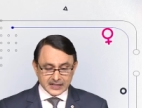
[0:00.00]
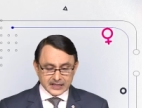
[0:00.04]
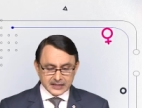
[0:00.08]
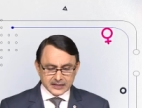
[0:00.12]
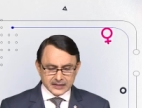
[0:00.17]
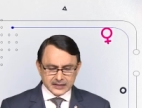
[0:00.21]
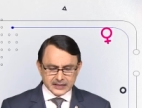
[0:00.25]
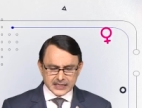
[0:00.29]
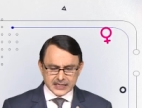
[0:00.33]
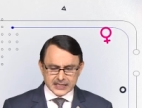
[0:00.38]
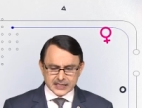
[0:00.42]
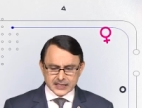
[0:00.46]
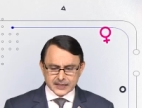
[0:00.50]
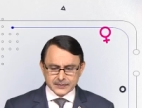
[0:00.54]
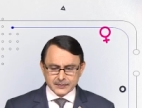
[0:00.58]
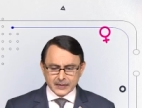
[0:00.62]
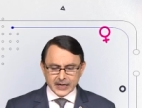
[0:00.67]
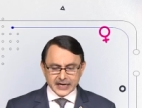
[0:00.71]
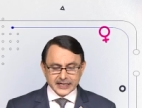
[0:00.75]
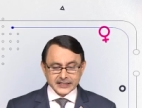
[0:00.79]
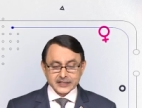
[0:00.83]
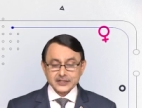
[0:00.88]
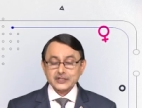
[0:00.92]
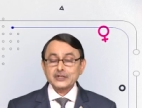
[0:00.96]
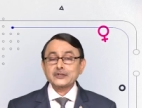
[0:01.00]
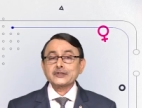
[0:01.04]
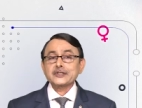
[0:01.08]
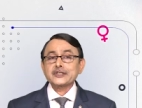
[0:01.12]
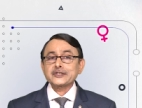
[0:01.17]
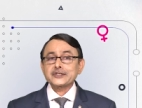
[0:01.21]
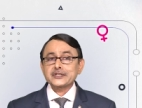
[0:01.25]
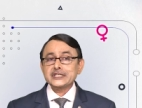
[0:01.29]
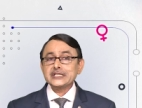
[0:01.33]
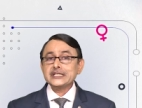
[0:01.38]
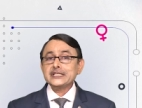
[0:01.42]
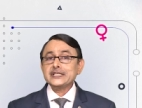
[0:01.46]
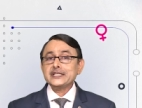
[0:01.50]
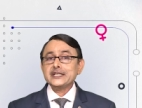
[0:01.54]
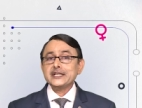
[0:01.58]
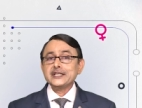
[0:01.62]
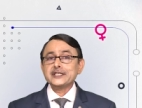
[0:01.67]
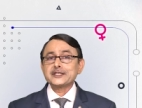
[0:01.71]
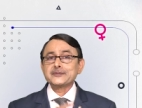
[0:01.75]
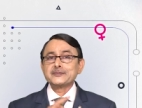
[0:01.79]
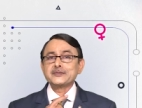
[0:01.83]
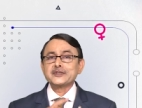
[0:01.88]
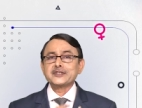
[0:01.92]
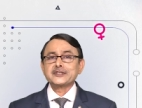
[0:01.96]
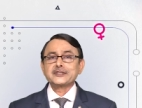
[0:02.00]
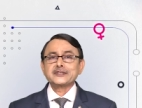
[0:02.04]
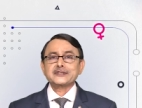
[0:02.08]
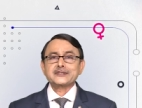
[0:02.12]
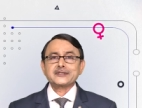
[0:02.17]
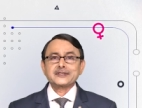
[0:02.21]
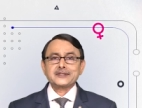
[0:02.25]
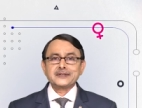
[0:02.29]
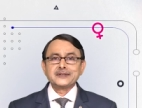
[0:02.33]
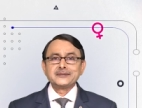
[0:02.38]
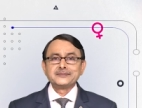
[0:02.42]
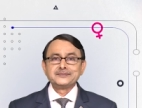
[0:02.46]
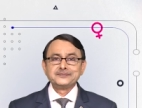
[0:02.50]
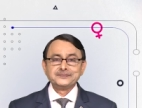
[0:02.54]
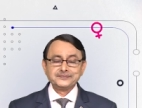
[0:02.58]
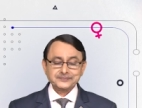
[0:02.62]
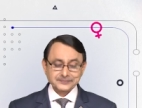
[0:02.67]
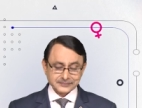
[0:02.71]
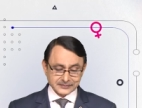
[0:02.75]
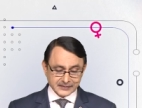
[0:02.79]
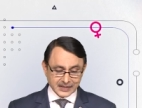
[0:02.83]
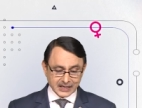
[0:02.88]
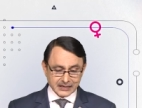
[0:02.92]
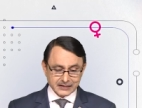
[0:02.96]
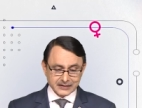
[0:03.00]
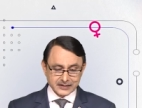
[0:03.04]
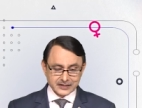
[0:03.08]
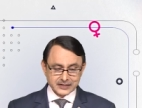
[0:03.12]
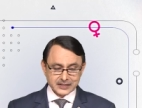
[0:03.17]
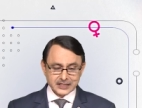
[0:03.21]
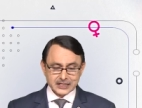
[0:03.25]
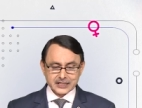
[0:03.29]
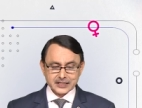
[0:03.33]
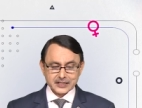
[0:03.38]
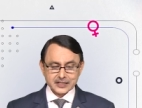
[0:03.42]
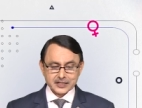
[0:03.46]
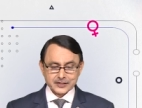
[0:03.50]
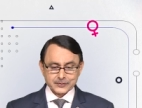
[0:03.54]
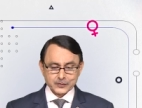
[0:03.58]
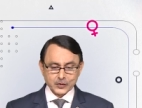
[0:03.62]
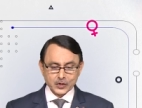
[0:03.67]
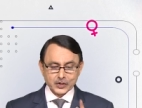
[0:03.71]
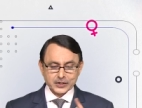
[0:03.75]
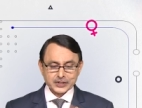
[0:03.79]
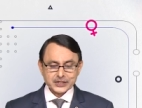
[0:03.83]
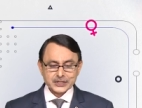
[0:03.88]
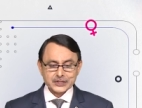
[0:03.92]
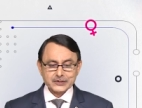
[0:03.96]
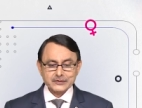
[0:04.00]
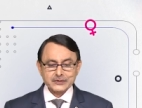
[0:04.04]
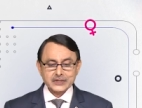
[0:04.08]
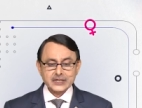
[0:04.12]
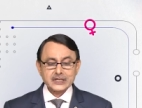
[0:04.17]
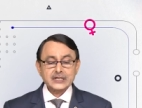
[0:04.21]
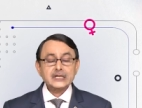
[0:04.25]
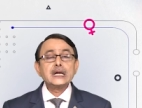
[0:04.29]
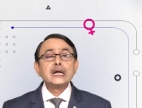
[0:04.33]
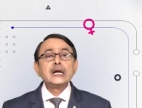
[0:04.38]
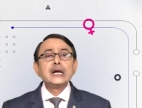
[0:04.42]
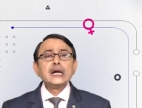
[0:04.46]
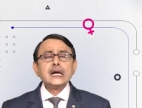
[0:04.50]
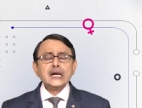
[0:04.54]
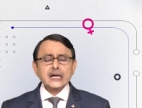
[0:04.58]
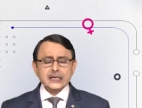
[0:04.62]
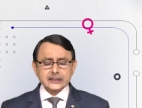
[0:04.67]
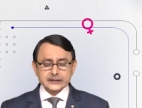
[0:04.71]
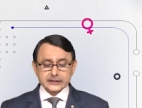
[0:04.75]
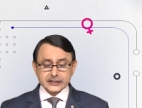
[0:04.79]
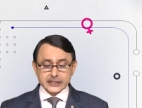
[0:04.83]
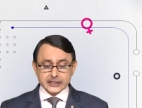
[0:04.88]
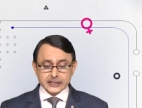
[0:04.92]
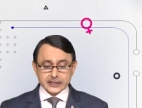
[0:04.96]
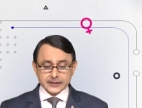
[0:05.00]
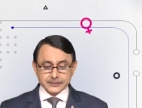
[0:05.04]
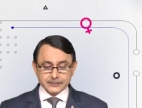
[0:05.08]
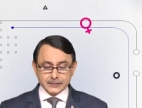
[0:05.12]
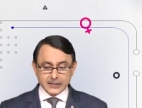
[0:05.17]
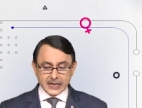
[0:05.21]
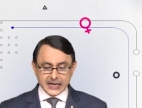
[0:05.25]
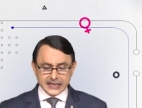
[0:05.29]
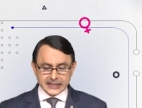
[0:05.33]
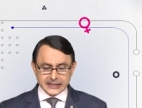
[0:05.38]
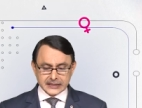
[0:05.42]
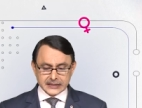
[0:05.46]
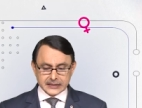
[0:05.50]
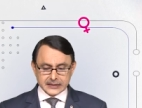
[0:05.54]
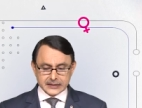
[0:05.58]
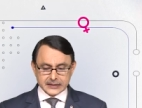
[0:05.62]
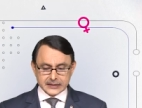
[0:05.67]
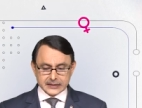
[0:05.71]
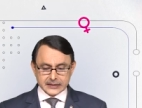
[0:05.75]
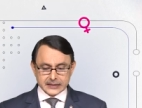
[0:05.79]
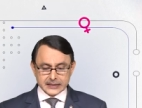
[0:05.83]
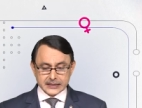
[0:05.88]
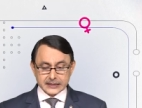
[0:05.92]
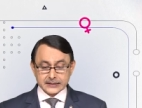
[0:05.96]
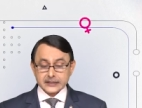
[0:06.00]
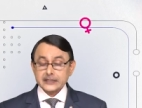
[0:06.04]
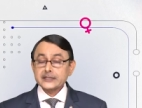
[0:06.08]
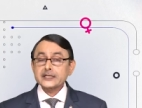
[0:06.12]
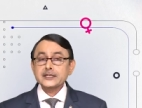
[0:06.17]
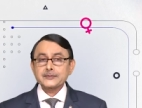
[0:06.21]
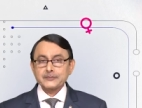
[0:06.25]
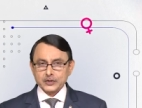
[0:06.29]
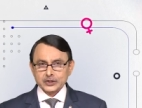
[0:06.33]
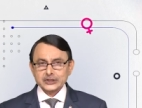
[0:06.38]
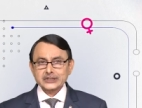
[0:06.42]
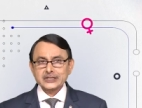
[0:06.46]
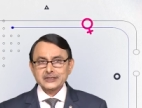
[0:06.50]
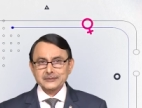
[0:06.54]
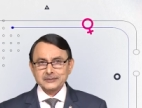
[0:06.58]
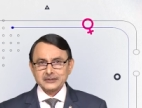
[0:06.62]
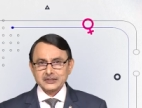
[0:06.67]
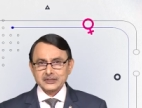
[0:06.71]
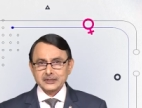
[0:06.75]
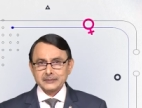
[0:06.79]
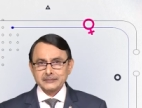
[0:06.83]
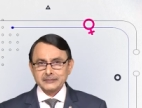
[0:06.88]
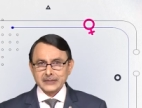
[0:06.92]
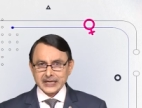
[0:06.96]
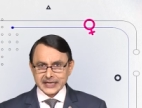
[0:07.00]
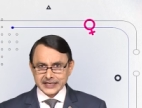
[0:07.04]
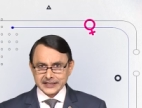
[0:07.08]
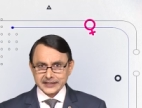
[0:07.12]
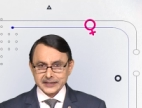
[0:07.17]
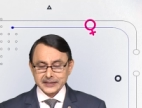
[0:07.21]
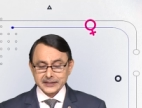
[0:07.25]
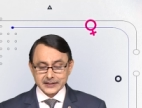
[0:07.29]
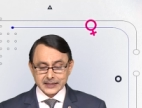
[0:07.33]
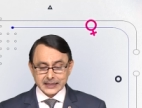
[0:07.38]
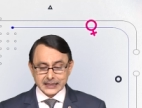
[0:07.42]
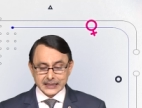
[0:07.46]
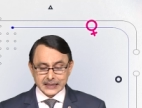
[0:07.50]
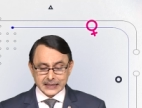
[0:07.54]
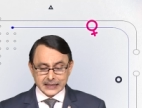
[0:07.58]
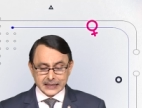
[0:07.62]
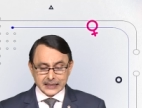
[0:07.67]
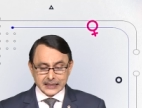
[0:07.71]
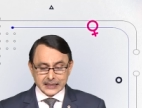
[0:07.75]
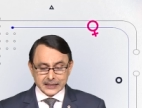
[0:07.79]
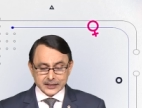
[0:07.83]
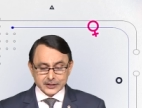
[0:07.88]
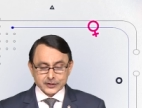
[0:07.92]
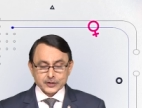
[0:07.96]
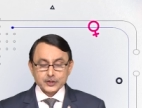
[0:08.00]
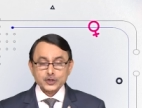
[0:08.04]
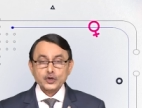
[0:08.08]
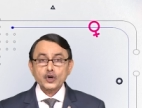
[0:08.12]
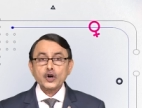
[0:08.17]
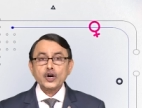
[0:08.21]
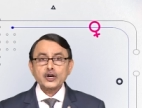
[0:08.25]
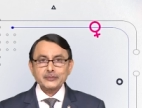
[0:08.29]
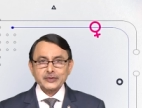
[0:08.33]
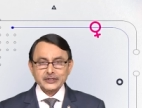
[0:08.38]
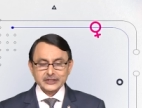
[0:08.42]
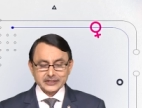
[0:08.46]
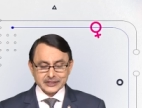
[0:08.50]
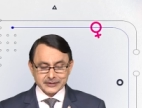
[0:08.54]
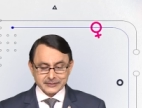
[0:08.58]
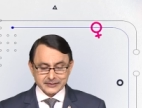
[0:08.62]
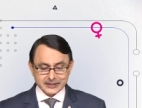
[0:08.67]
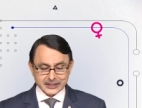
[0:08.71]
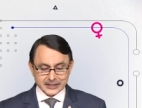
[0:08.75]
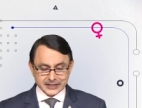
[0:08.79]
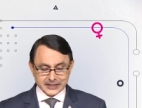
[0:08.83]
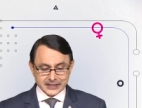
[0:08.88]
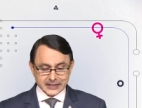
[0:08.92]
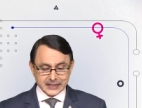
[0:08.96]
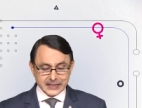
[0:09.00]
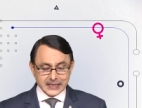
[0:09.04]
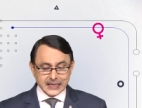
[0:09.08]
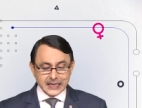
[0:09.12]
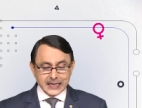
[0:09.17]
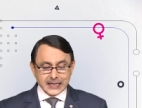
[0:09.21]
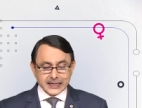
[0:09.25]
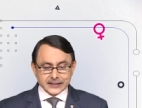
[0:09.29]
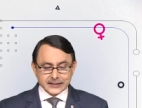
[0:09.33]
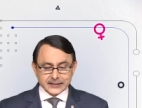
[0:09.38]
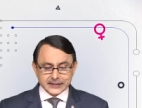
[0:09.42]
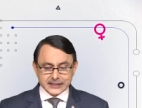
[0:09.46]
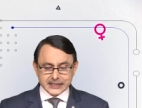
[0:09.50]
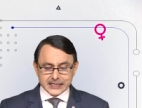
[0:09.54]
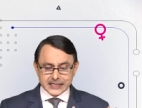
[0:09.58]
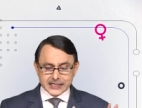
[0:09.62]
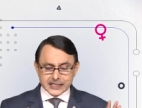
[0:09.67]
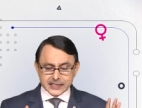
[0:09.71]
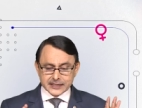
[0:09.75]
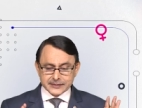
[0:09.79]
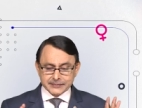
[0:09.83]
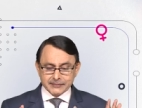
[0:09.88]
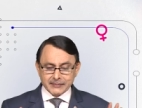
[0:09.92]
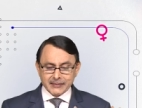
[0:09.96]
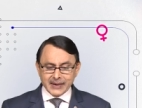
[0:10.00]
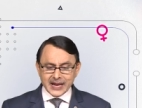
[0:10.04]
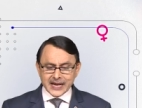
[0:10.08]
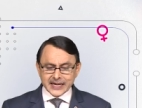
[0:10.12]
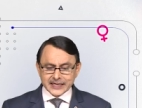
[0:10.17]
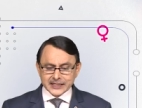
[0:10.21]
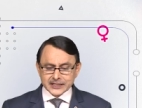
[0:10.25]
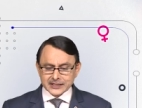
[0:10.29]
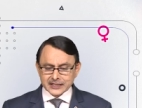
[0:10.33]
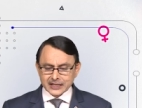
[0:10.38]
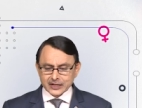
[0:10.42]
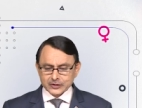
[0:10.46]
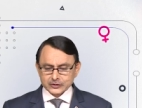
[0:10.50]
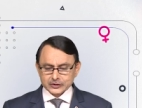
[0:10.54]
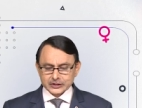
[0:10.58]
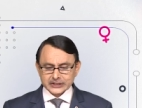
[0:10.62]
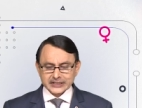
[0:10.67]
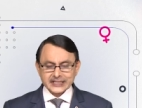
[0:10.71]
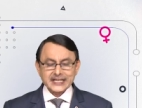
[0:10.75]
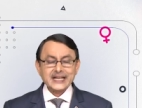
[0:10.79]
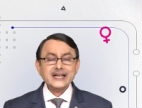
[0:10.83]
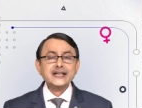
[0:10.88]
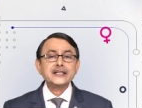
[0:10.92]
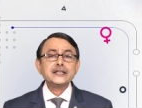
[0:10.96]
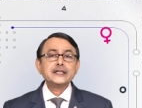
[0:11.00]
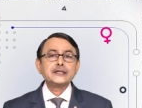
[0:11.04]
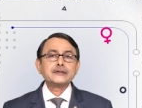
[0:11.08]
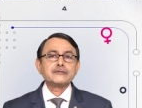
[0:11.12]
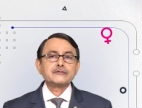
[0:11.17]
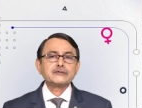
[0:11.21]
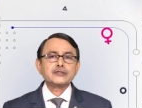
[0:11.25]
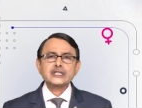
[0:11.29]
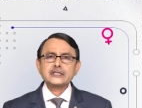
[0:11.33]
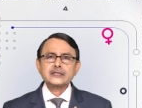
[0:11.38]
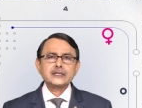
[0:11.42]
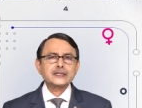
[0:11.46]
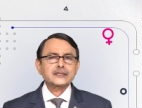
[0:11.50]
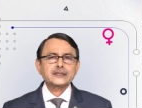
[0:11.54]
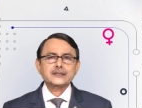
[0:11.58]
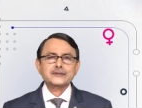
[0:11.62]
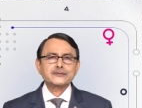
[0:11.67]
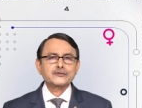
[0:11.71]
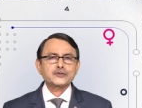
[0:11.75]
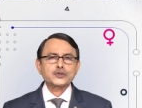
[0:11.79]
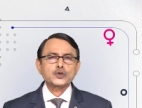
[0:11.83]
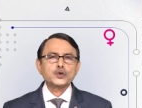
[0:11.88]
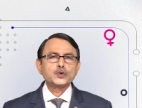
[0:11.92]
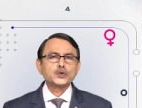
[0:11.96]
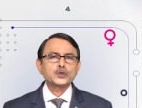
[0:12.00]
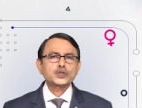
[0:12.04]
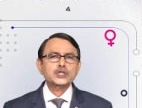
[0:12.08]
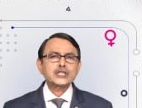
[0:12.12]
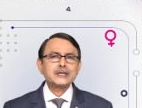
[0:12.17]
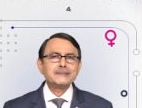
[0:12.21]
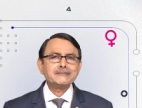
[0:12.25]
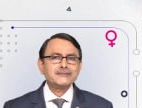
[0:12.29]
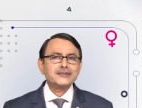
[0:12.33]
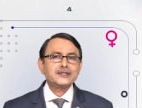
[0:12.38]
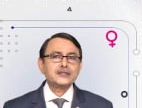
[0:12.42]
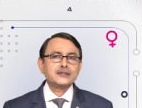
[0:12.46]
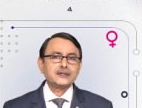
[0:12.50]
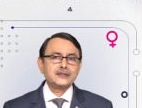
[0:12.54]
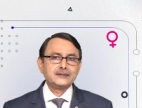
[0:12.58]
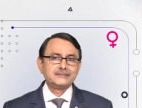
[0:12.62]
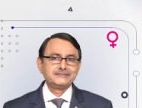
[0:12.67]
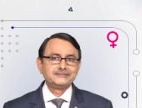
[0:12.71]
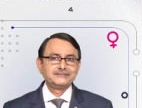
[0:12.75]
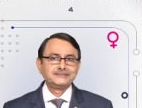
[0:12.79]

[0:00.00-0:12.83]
this my son, she is Britisher he responds to her. This might, uh, this is possible, might, strong possibility. This might sound naive, this is so simple.